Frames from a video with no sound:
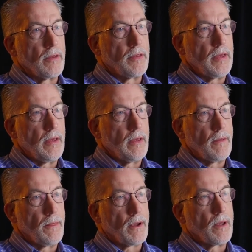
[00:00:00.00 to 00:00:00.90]

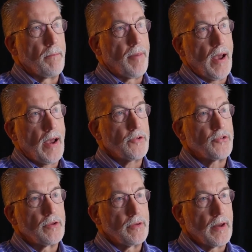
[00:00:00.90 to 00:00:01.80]
the
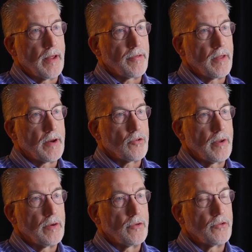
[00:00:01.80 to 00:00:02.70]
compassion that athletic
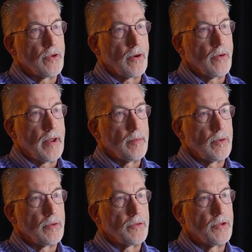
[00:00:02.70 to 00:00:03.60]
trainers are
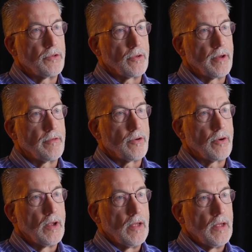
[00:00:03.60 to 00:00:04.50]
able to deliver
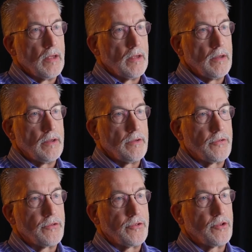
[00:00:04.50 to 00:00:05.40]
is
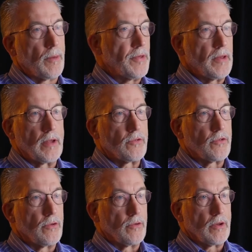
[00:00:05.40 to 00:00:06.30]
something
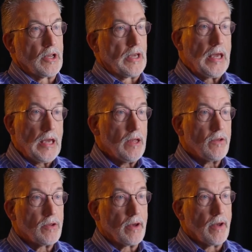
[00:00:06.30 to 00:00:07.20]
that's key
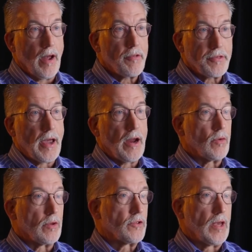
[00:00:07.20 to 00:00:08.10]
to
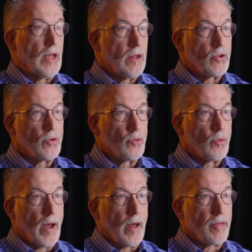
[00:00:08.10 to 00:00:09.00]
healthcare, it's key
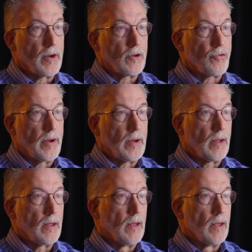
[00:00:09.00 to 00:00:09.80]
to athletic training.